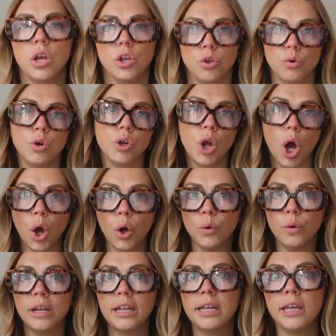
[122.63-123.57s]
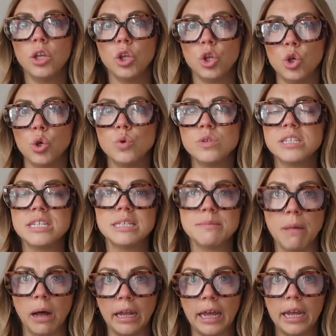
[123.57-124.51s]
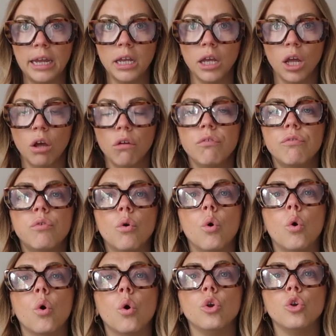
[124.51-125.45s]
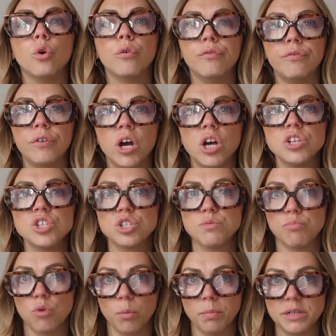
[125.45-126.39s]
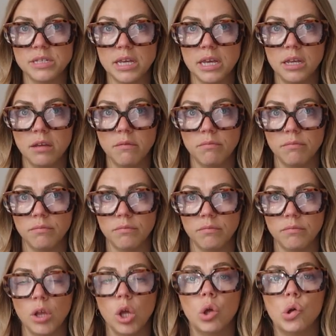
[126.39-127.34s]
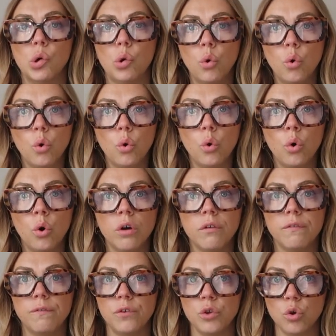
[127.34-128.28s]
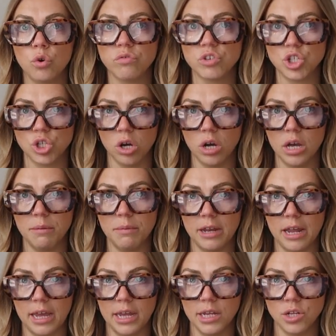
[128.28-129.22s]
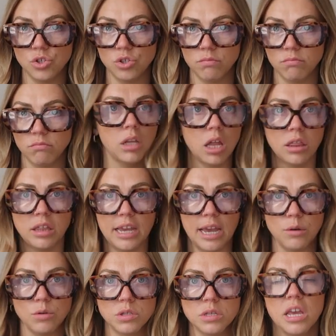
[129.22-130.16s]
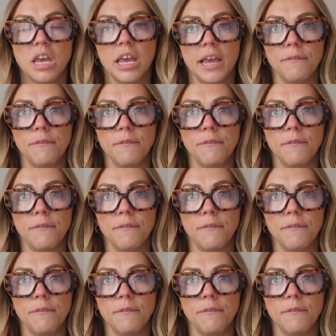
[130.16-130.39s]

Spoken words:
you can only use this money for your first property or for your retirement age, nothing else.